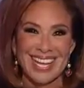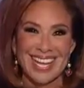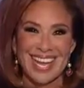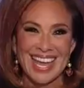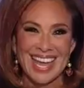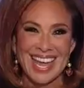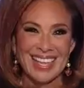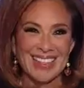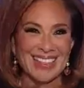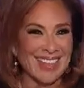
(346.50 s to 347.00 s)

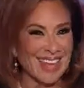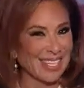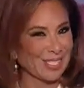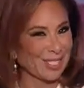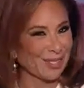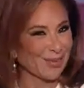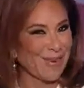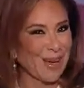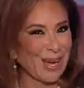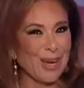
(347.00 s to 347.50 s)
And
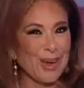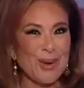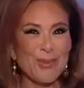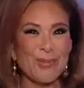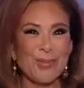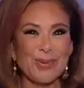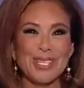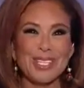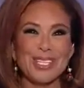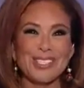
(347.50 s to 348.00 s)
that's my
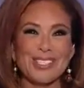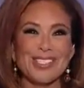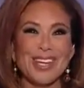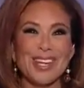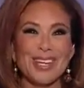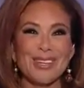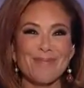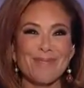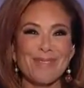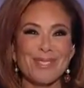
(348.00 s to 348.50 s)
opening
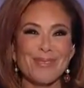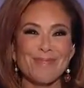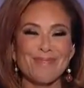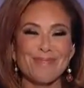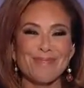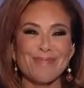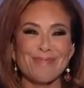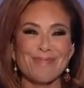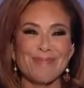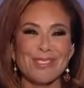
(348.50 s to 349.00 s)
statement.
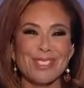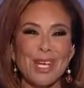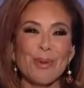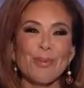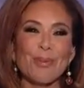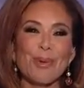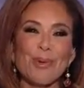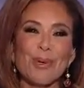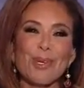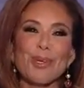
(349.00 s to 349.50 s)
Tell
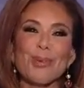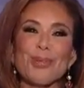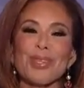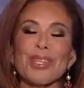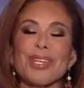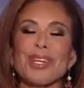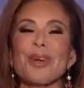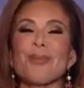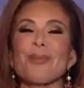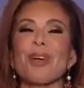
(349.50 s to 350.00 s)
me what you
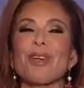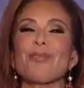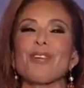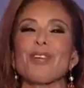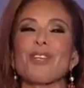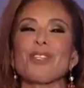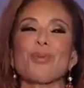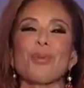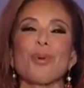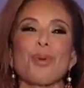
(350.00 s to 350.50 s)
think on my
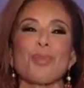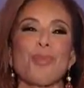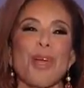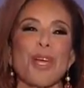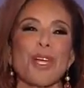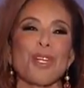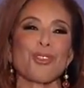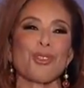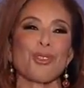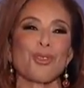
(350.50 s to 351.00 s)
Facebook
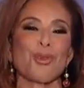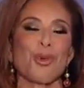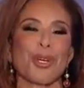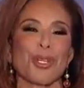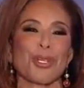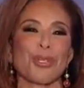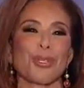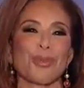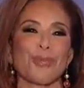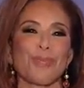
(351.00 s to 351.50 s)
page or
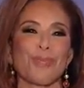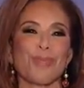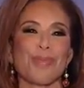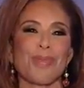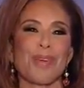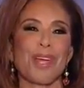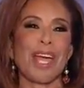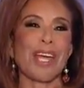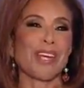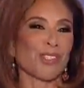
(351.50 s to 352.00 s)
Twitter.
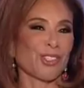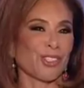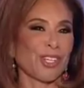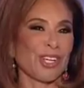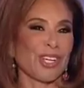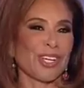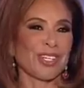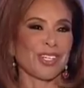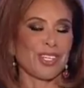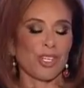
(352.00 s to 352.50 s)

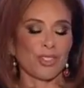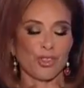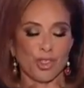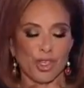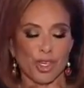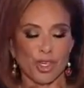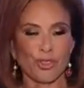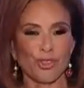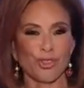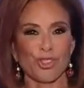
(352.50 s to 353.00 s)

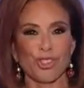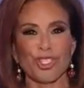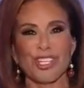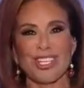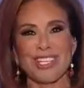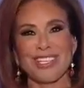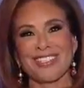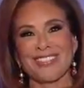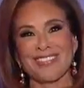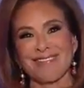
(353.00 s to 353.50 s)
#Judge
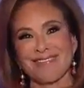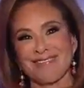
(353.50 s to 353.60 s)
Jeanine.